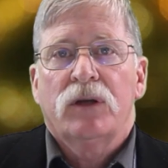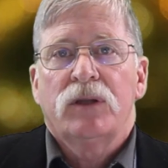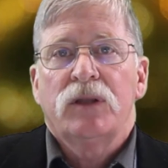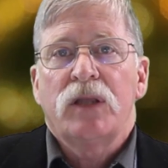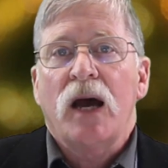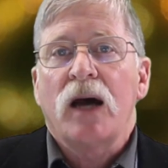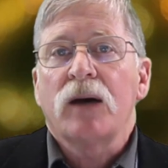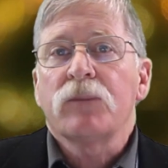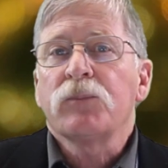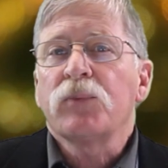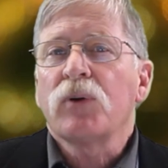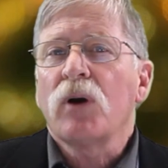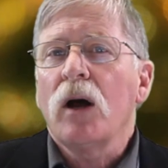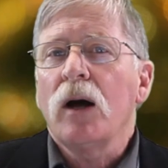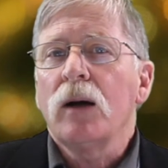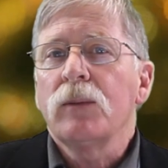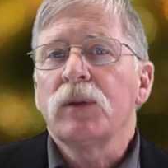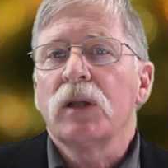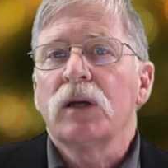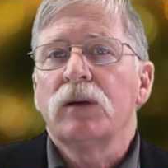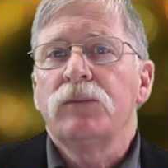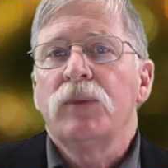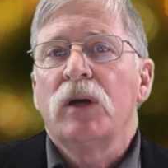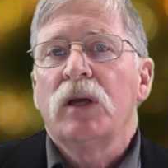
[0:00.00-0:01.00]
And that
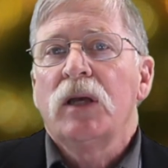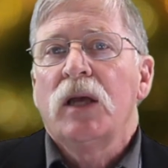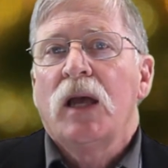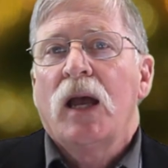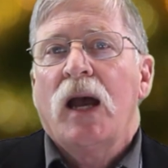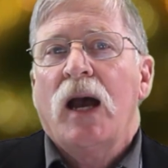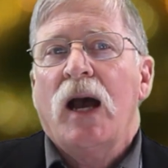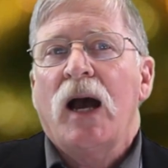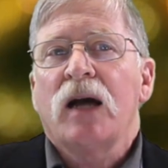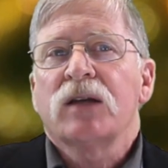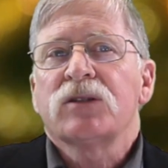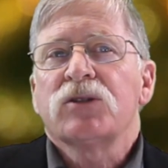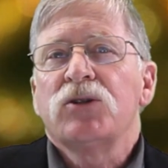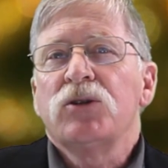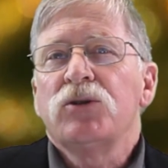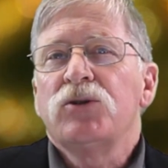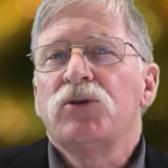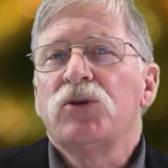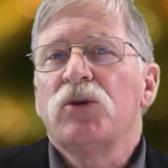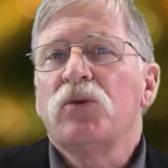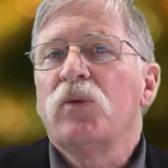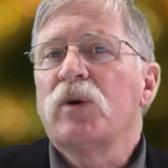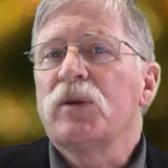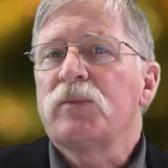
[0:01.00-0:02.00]
problem has to
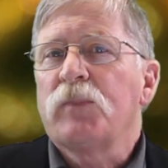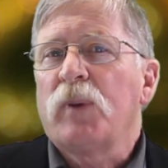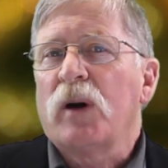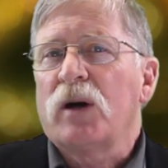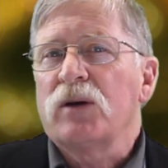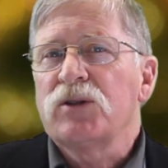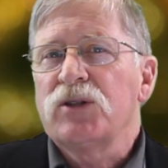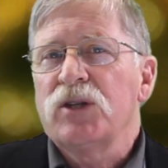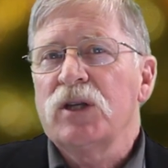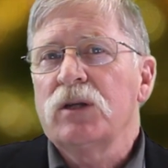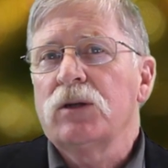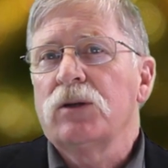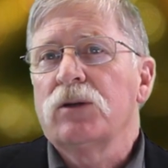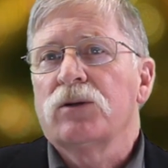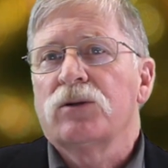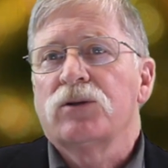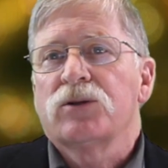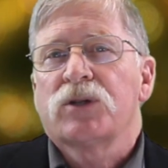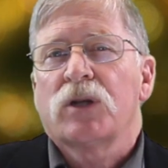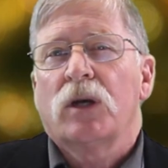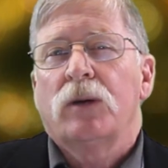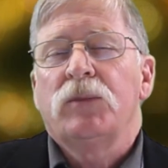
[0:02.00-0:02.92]
do with particulars.